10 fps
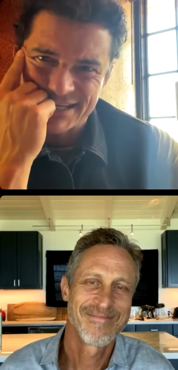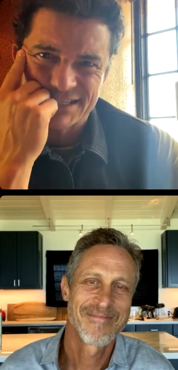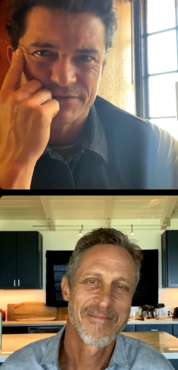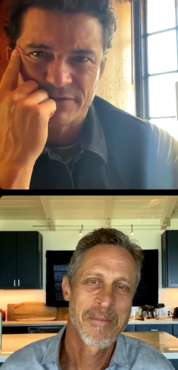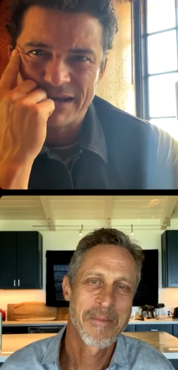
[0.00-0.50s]

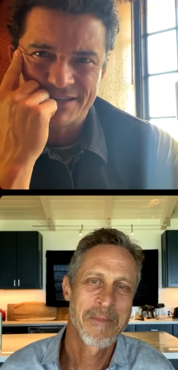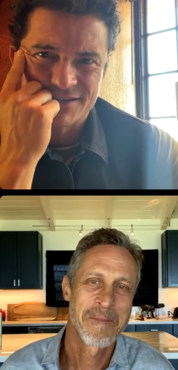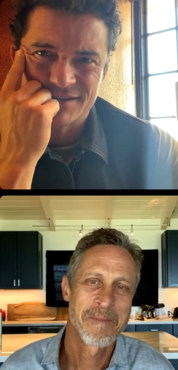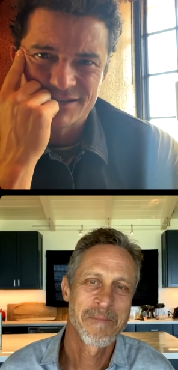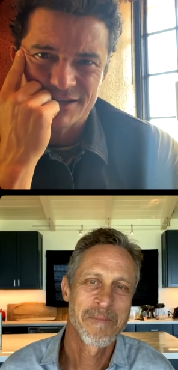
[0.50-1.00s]
Speaker 1: sits and
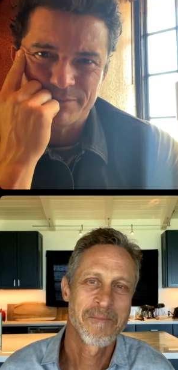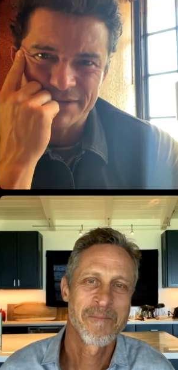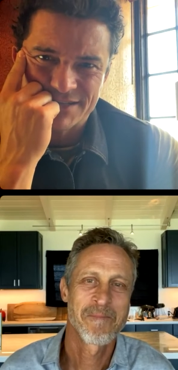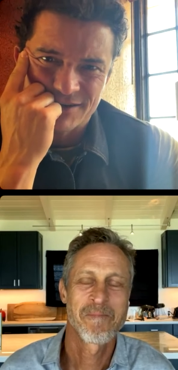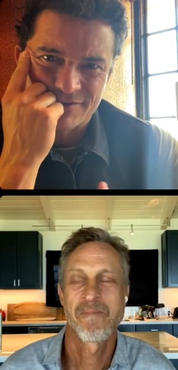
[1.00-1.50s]
ferments on top.
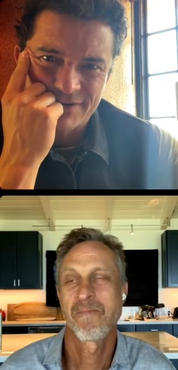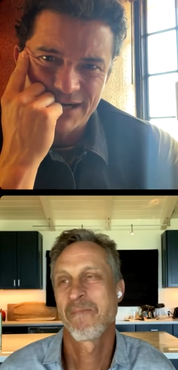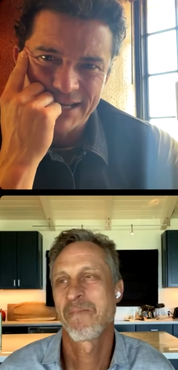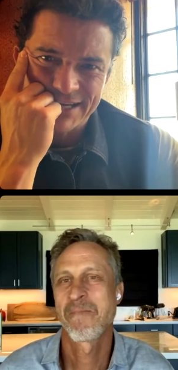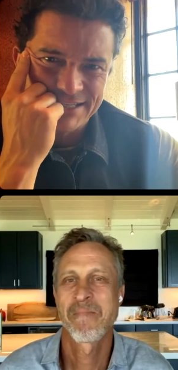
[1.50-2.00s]
It's not
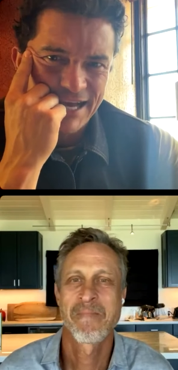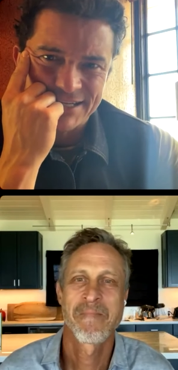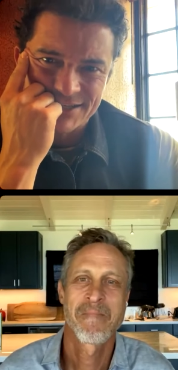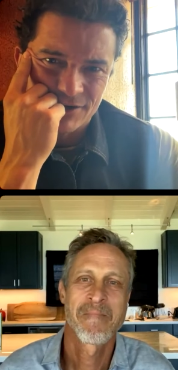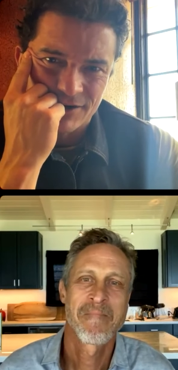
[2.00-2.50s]
really.
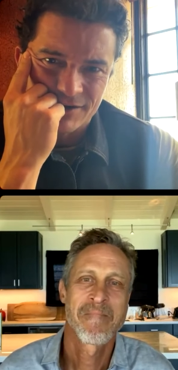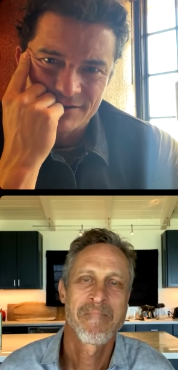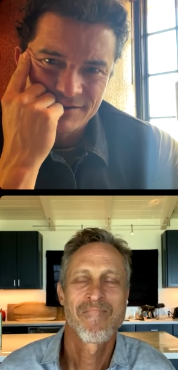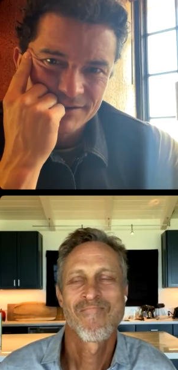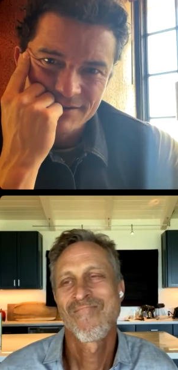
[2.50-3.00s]
That's not.
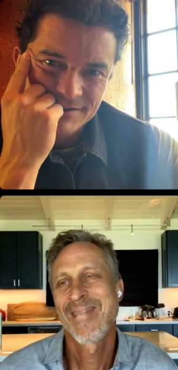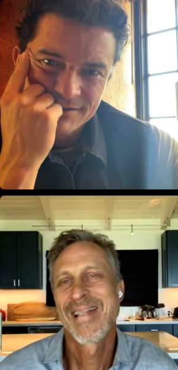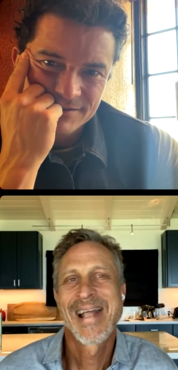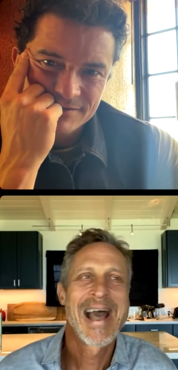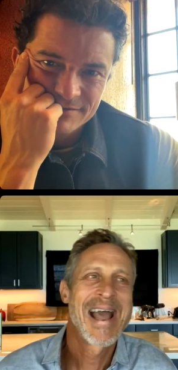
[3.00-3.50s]

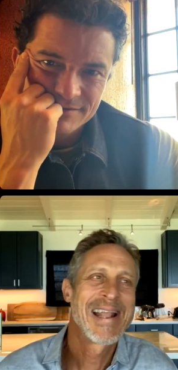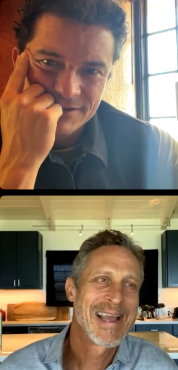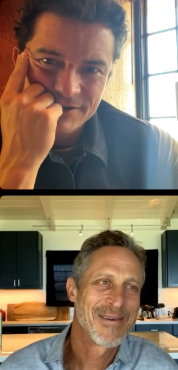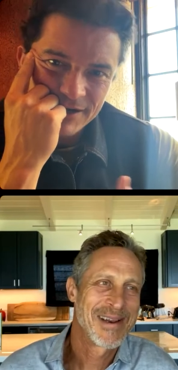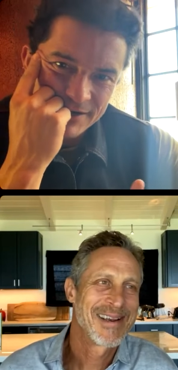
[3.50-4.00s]
Speaker 2: I
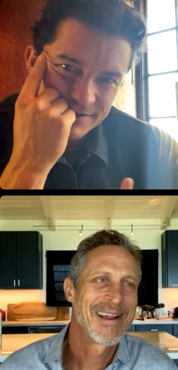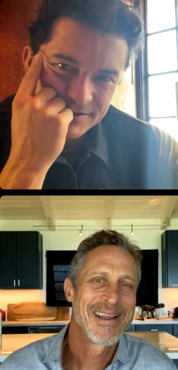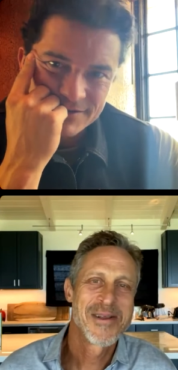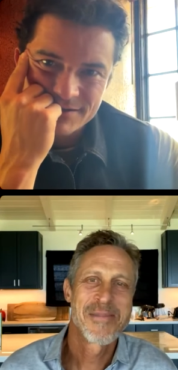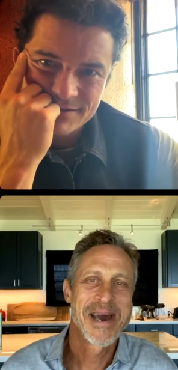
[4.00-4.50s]
doubt you know, it
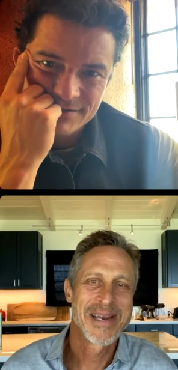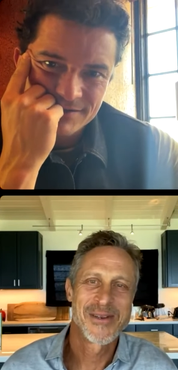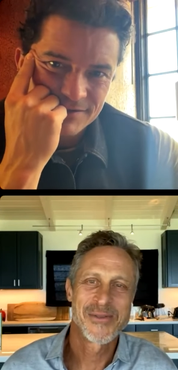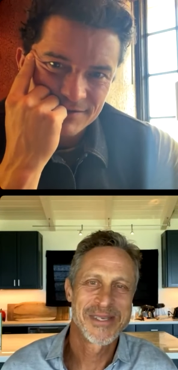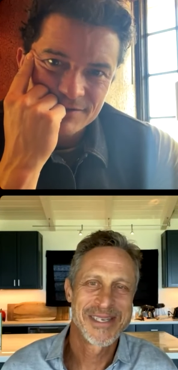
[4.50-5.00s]
your
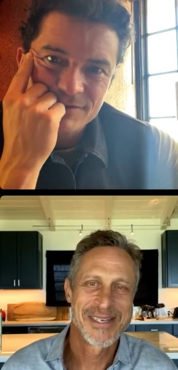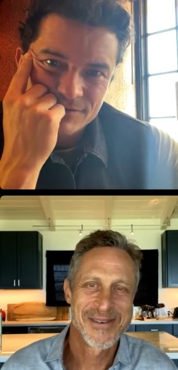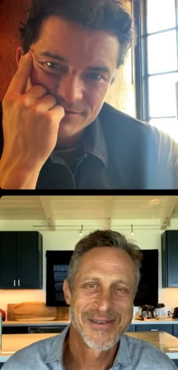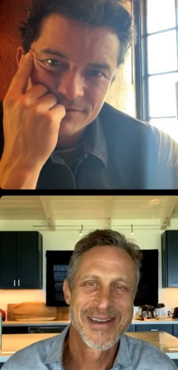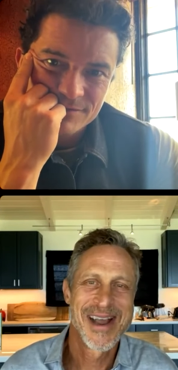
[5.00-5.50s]
body knows what to
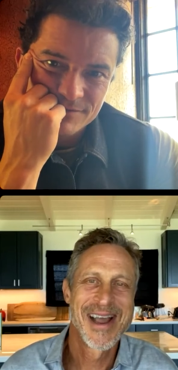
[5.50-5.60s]
do.